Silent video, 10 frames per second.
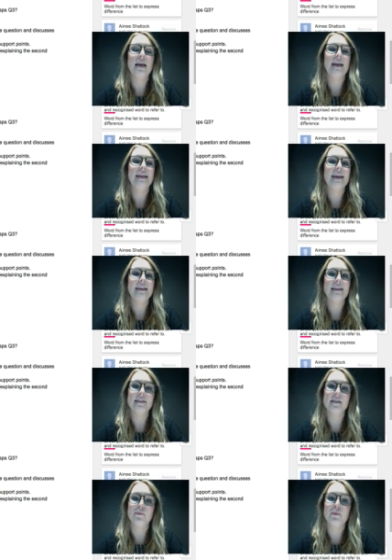And again,
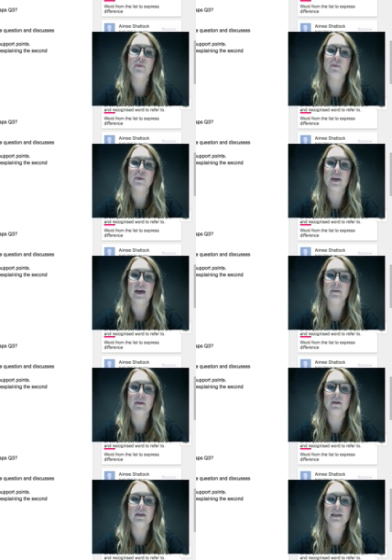that's come from the
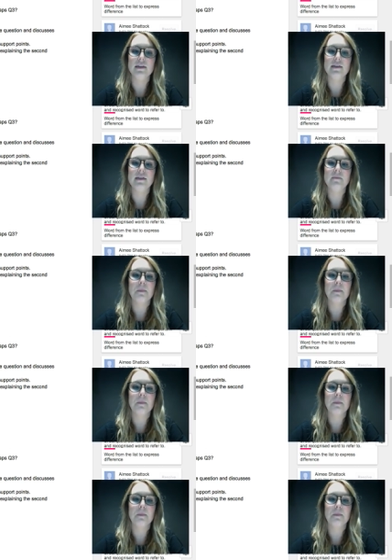vocabulary list.